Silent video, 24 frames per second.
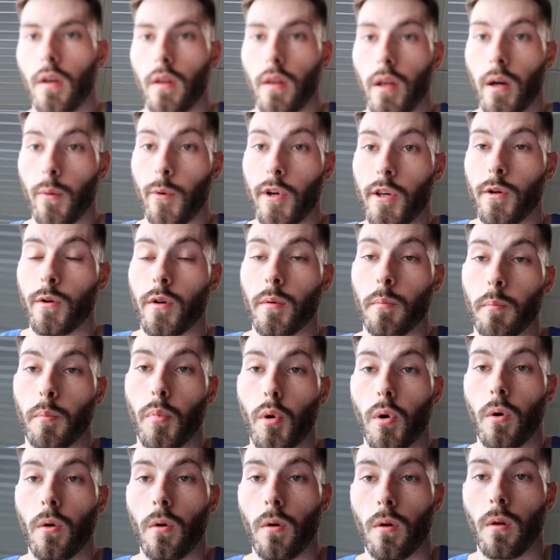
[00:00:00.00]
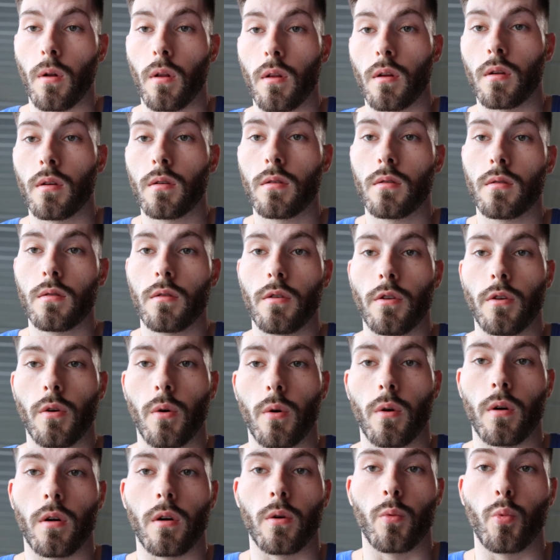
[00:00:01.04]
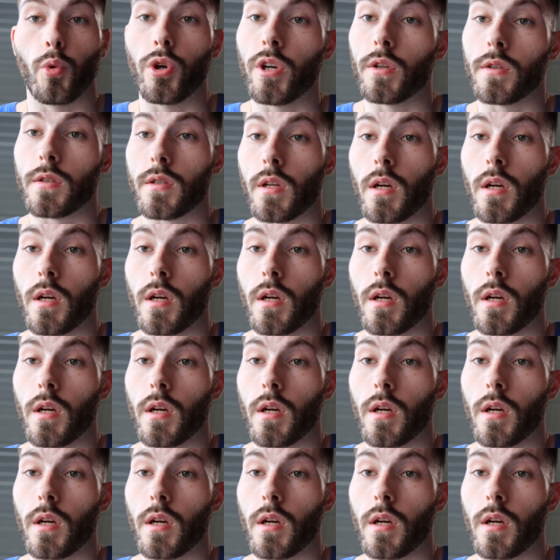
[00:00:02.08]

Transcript: That way you can pull your wheel